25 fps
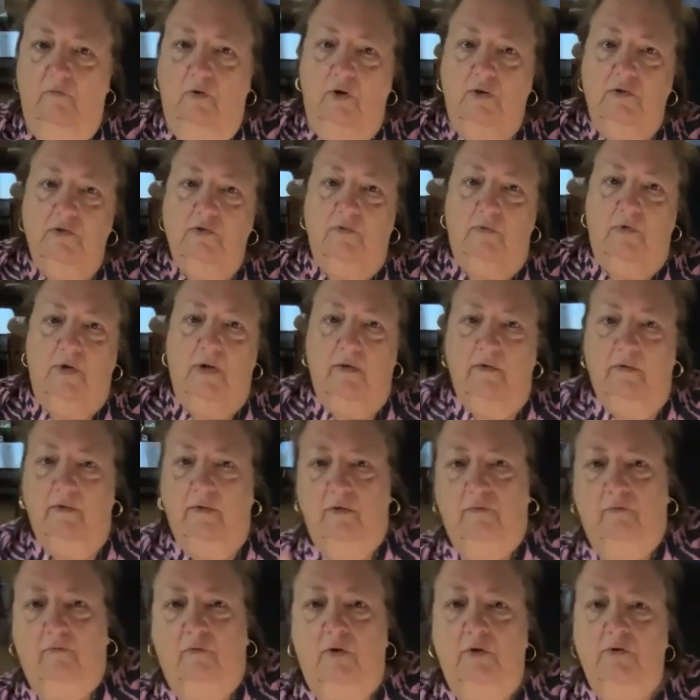and runs
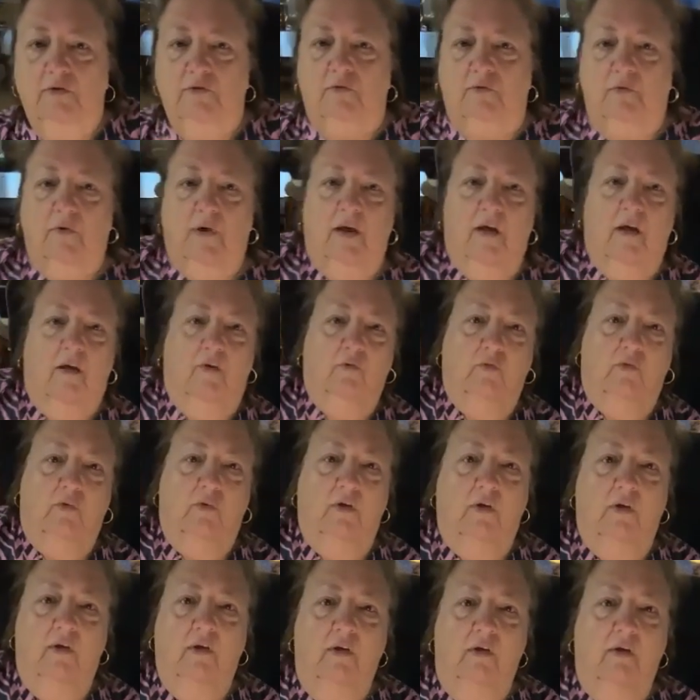around and runs
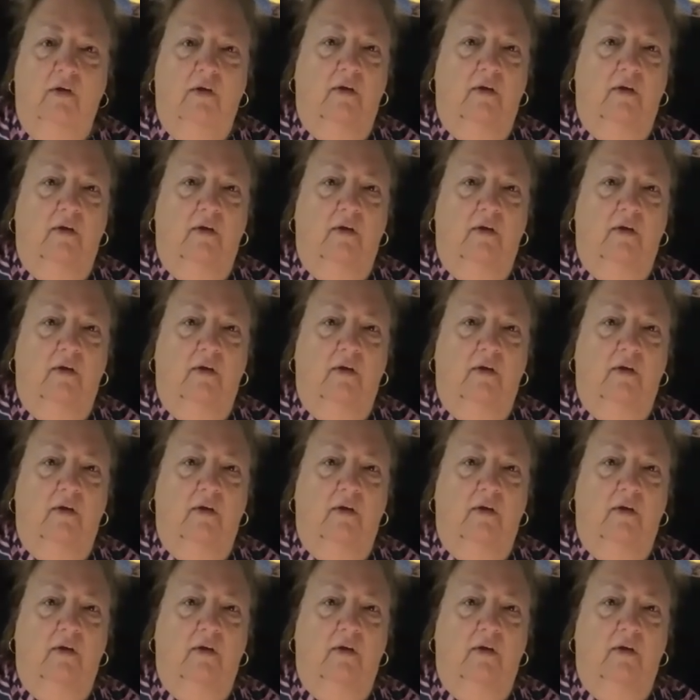around.